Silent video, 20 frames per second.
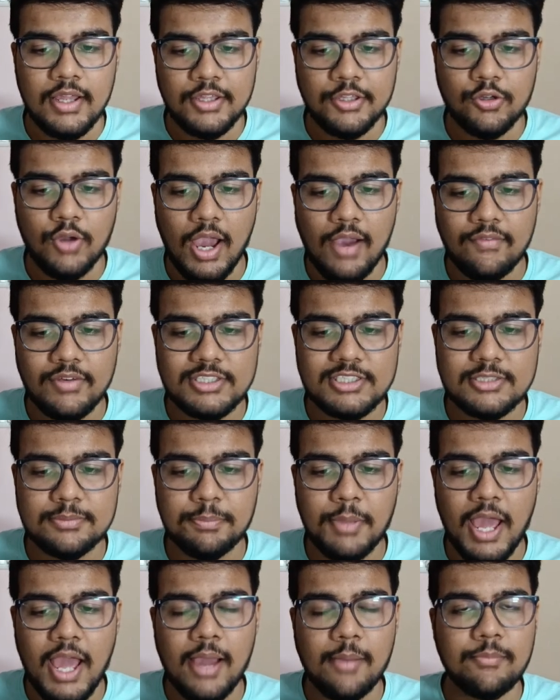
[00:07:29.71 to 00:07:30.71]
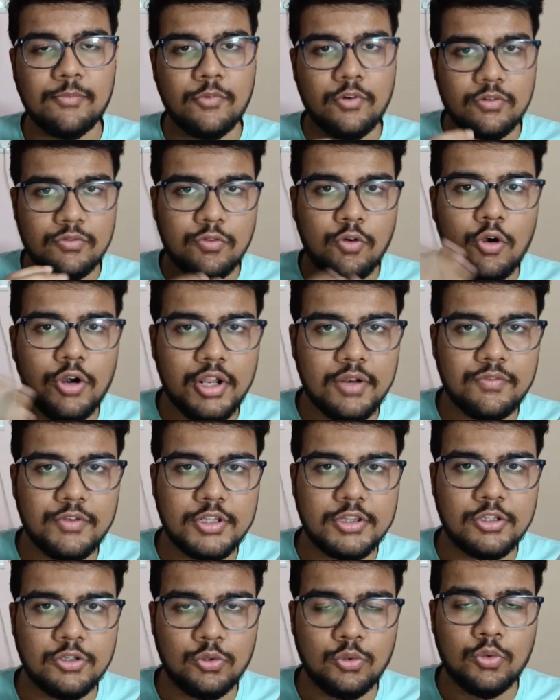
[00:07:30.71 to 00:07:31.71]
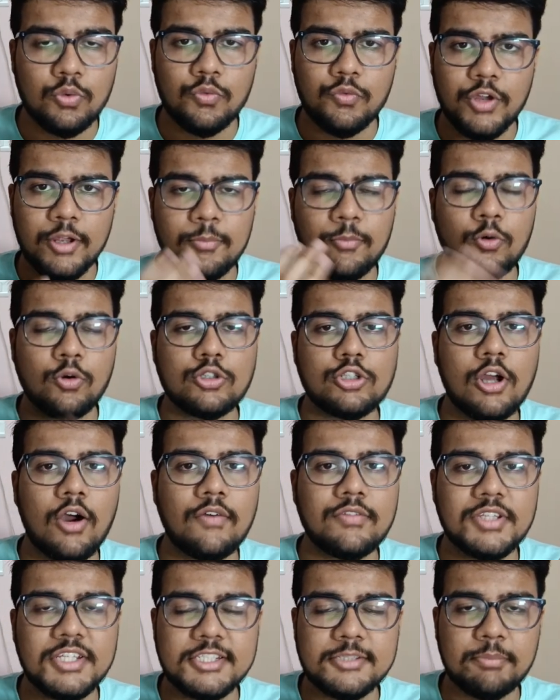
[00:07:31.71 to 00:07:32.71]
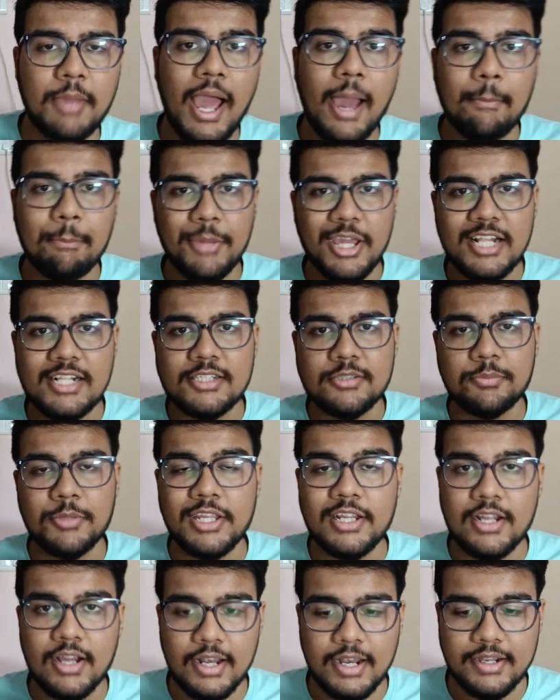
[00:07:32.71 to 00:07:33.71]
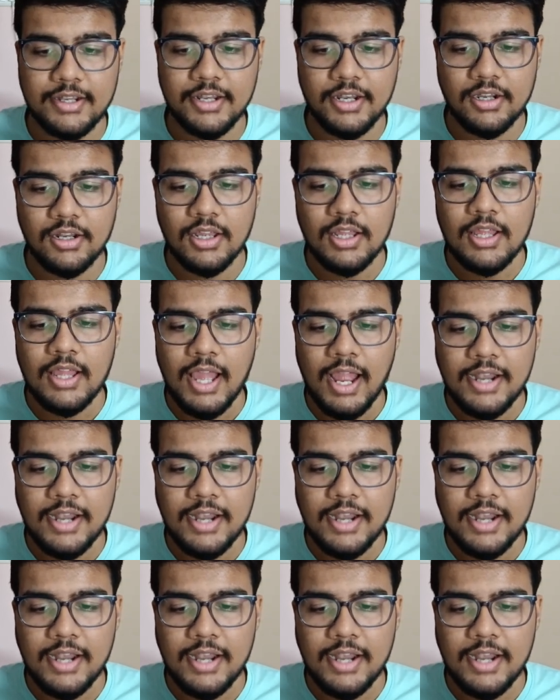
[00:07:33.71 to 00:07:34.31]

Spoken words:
You have a spam folder with you where most of the spam mails being collected.